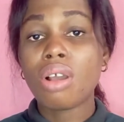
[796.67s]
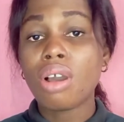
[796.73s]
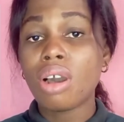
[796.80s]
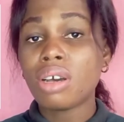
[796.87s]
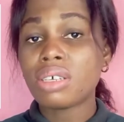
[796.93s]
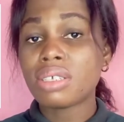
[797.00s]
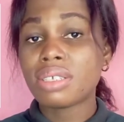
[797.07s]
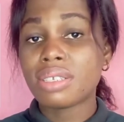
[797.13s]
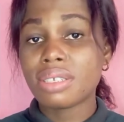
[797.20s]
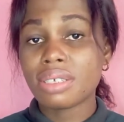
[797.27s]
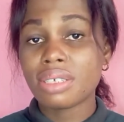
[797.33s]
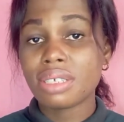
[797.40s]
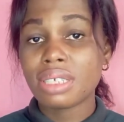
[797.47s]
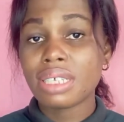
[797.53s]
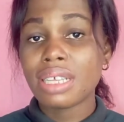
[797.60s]
Caused.
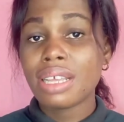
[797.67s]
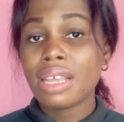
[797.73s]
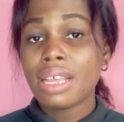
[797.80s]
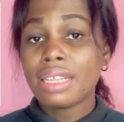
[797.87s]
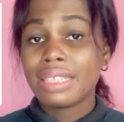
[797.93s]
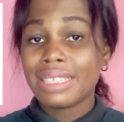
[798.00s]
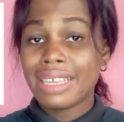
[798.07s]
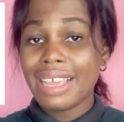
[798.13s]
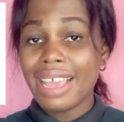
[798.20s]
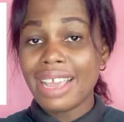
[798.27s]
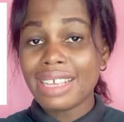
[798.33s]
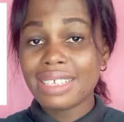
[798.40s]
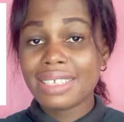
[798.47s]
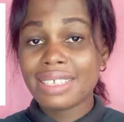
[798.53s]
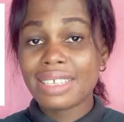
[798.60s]
The
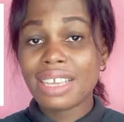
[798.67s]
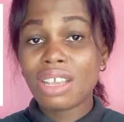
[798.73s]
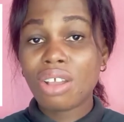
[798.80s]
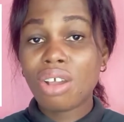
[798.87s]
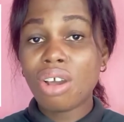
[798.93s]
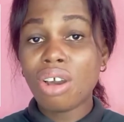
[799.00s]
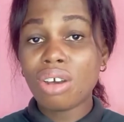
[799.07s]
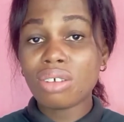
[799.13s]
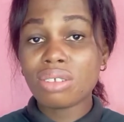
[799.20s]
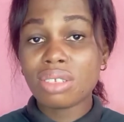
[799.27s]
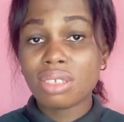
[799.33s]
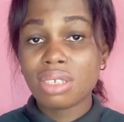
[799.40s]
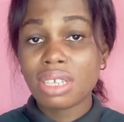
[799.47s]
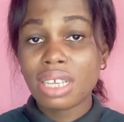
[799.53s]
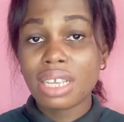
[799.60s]
S in
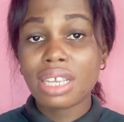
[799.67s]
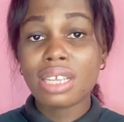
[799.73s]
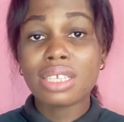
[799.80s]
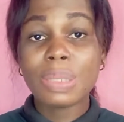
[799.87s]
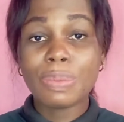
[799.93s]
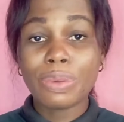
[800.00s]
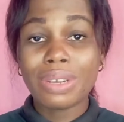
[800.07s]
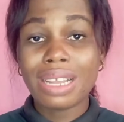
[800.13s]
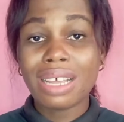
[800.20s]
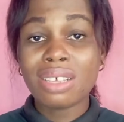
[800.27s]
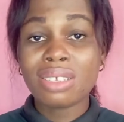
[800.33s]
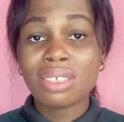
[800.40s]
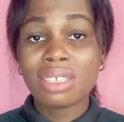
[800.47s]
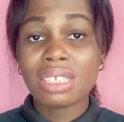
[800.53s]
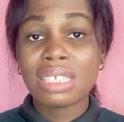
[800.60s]
cause is
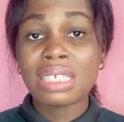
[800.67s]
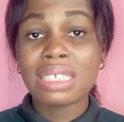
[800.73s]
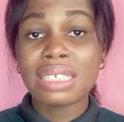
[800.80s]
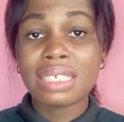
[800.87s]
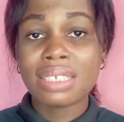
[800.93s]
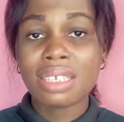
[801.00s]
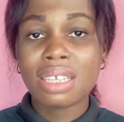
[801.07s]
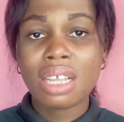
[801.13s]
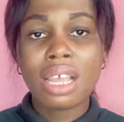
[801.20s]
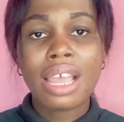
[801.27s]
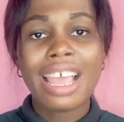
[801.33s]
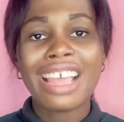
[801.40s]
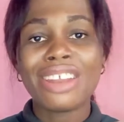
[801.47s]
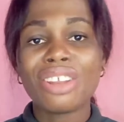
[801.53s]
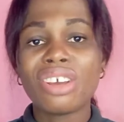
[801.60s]
pronounced z
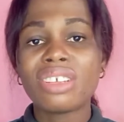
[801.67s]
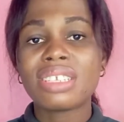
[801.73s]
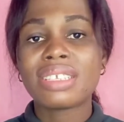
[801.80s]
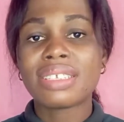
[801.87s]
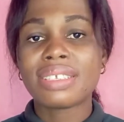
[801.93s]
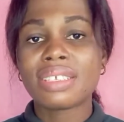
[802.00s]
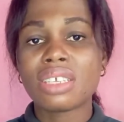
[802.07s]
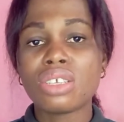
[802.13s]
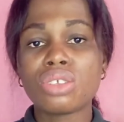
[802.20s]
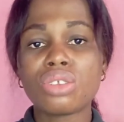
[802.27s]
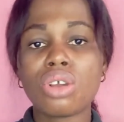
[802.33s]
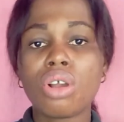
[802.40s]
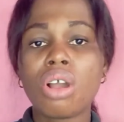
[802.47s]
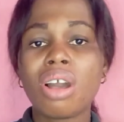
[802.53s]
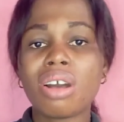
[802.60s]
and not is
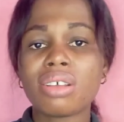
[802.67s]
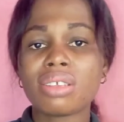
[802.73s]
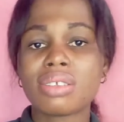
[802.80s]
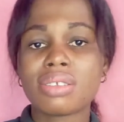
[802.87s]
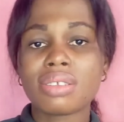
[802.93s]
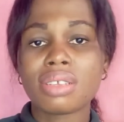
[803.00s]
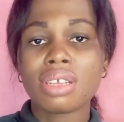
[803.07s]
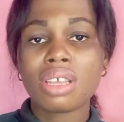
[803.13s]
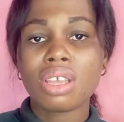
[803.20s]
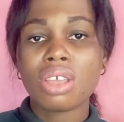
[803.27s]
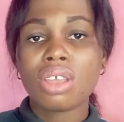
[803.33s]
not cause.